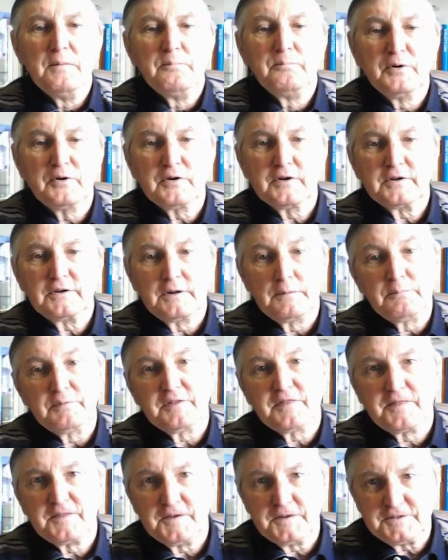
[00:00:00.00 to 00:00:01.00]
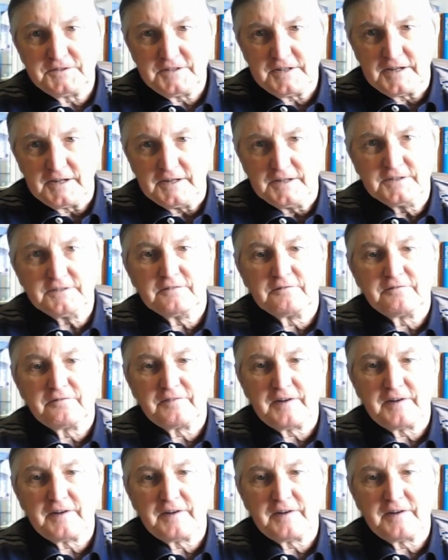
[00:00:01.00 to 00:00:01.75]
Book number 38,